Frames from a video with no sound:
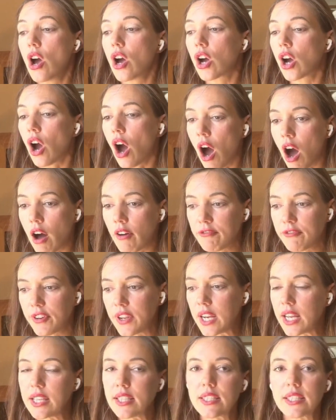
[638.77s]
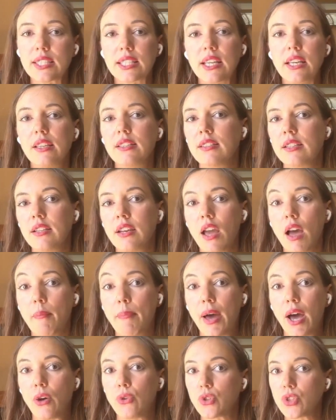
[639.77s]
Confidence isn't
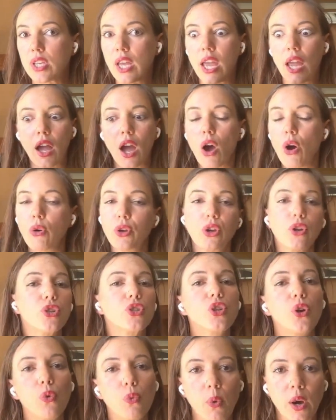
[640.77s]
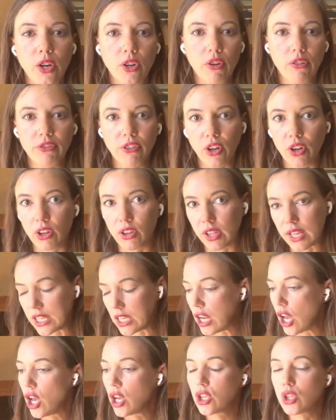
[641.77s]
about saying, oh, you're so wonderful and
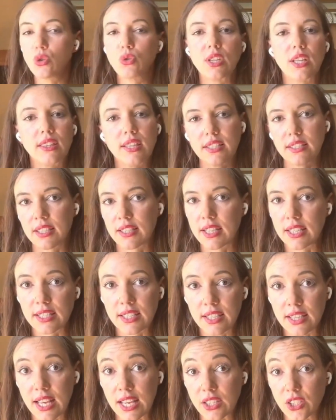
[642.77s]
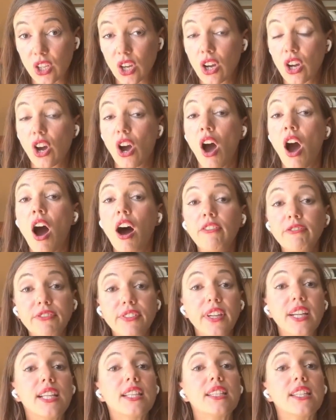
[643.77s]
you did this and this and this.
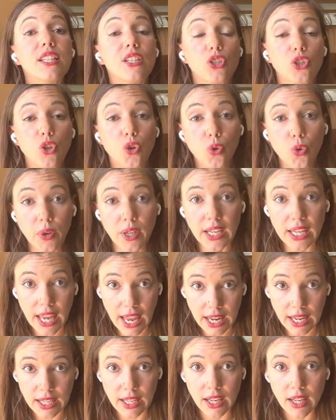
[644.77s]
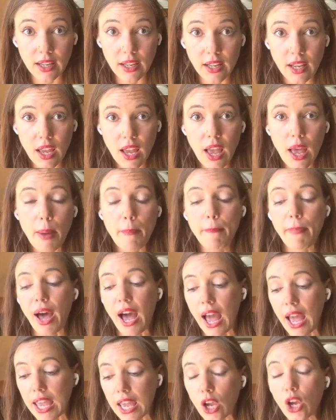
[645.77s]
Confidence is created
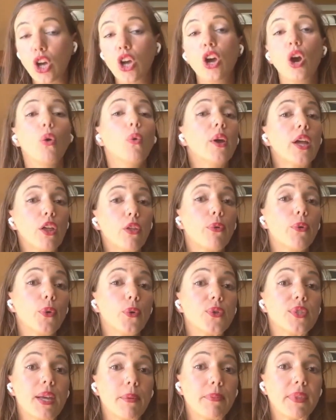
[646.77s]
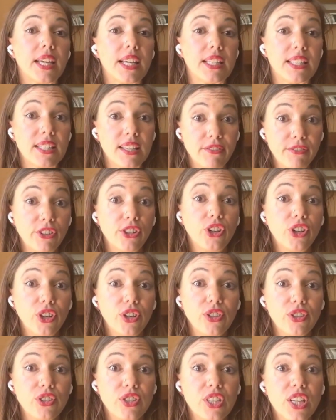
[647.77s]
by going through something
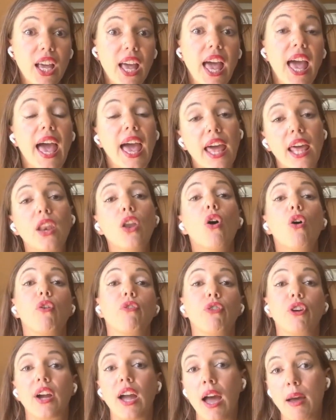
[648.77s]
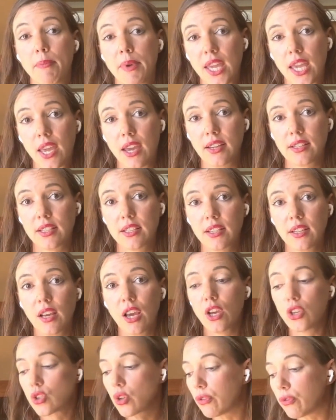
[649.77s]
difficult and overcoming it.
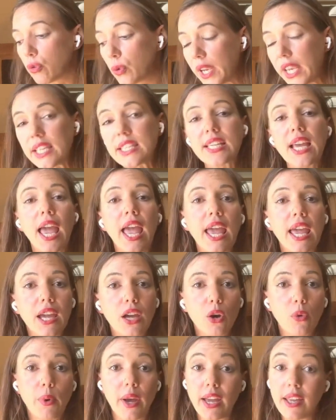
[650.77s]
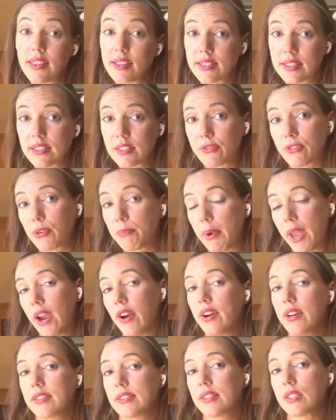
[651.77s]
So if we take away, this is for
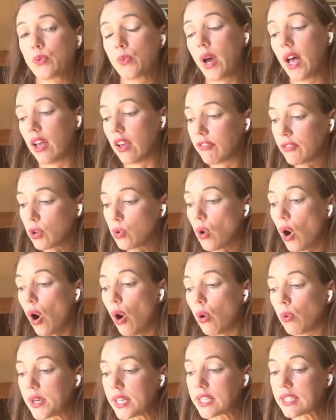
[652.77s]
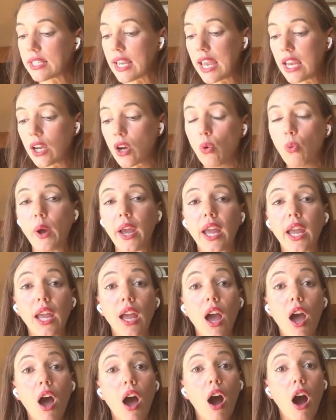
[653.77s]
parents as well, if you always take away
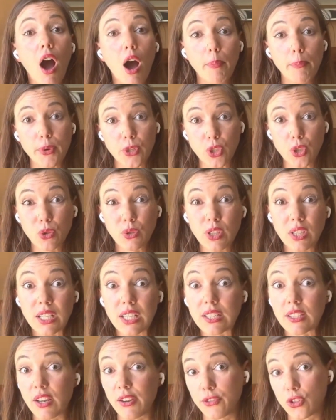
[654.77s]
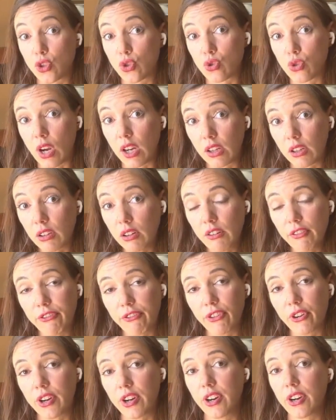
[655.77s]
opportunities of struggle
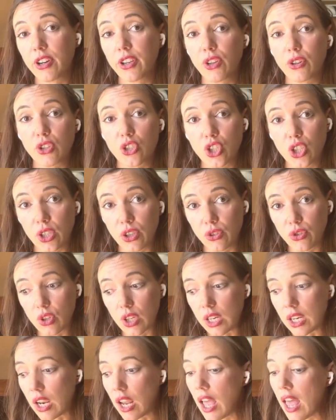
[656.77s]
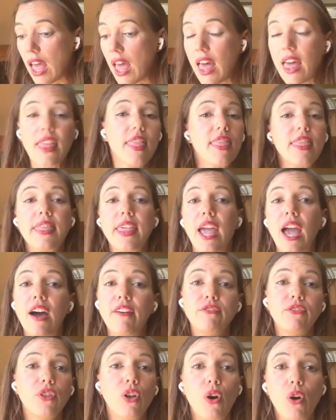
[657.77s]
for your children, they
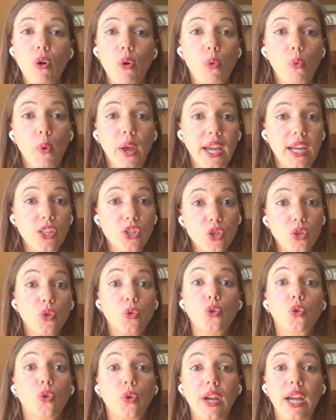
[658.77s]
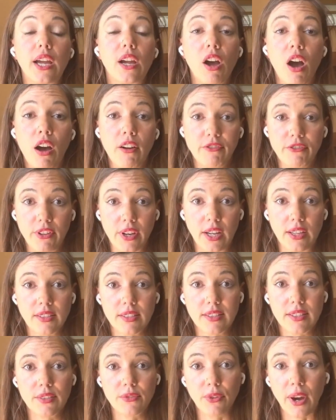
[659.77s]
have no way to create
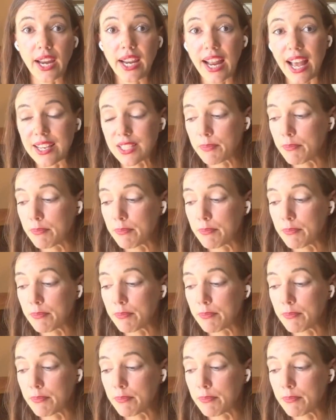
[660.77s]
confidence, right? As